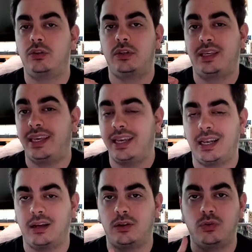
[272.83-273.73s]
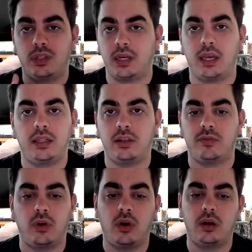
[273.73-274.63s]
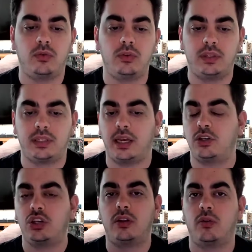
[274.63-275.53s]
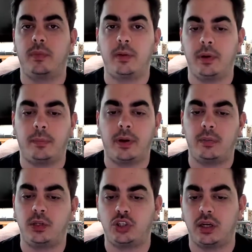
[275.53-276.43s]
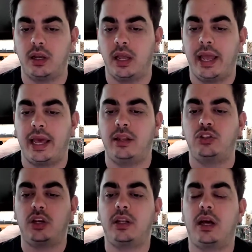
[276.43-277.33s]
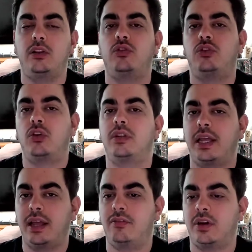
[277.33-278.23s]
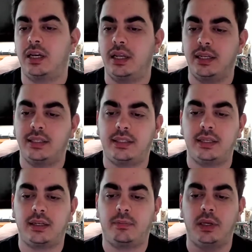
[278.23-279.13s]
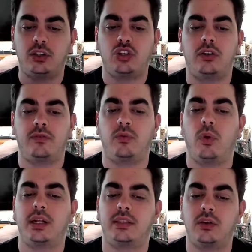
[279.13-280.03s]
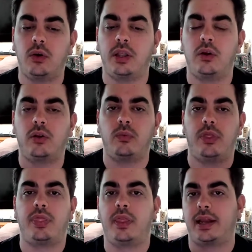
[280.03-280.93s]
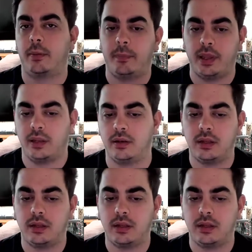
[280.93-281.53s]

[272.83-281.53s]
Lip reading: kill a good creative or a good section or maybe a publisher, and in general you don't have a realistic picture of what's going on with the campaign.